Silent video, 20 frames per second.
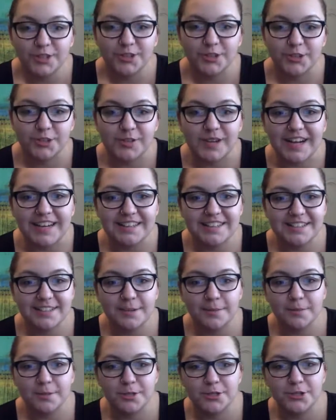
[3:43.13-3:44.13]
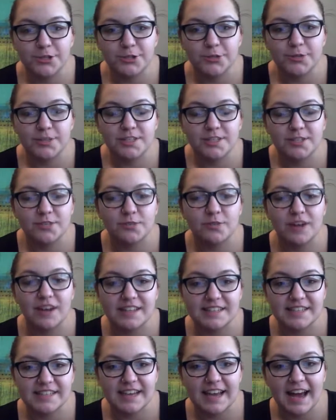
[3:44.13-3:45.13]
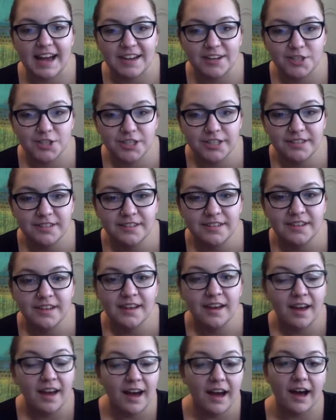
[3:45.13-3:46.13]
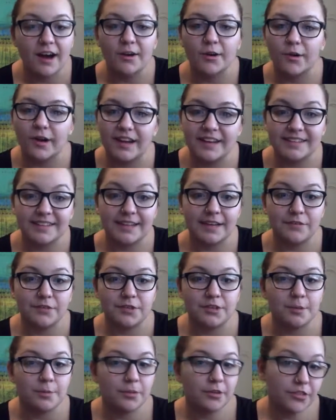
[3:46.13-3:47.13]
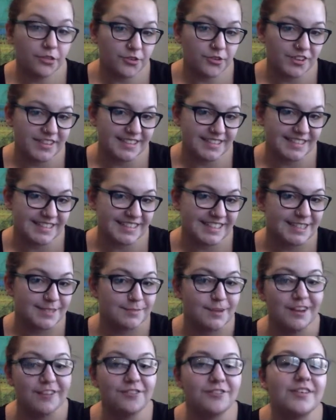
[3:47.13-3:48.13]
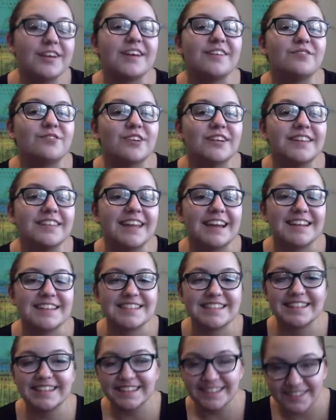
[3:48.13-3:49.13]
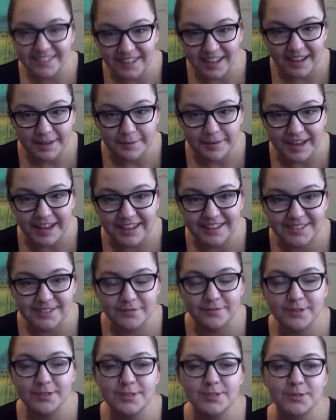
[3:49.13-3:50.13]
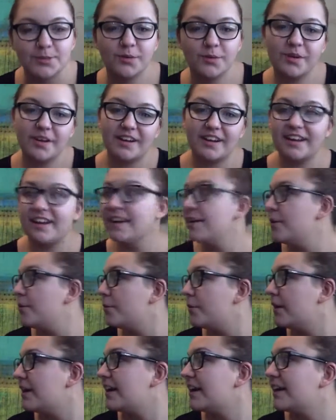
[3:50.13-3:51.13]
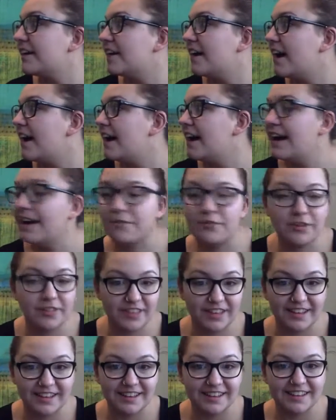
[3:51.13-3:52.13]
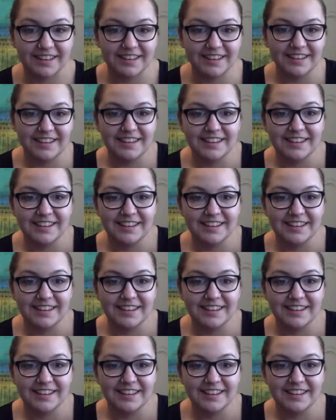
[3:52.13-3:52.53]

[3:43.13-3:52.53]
Correct, number 2 is the rising action. I'll go ahead and give you number 3 since it's my favorite. That is the climax of the story, where everything